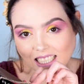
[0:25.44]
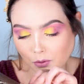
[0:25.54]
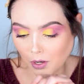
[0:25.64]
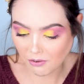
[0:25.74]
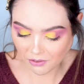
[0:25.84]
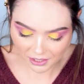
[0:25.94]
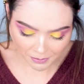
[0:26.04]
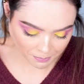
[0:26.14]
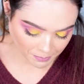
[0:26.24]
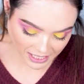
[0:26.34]
It's rough
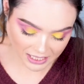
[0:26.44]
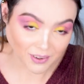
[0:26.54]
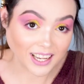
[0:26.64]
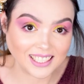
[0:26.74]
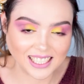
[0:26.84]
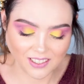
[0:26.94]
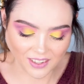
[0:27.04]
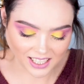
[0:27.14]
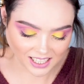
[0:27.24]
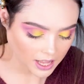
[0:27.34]
but it's fine, it's
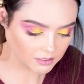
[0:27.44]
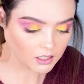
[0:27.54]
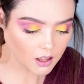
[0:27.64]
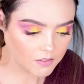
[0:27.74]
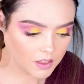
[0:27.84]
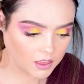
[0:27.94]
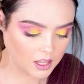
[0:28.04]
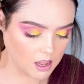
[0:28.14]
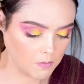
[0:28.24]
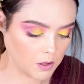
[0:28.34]
fine. I love the
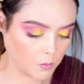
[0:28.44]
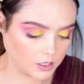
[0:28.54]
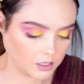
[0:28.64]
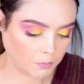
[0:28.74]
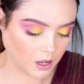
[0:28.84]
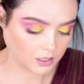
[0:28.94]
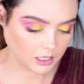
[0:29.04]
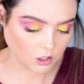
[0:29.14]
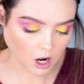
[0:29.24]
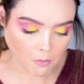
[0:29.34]
theme. It was
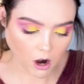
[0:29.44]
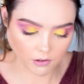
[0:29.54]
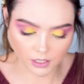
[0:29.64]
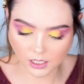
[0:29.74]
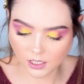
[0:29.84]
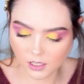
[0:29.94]
Boxy Charm Harvest.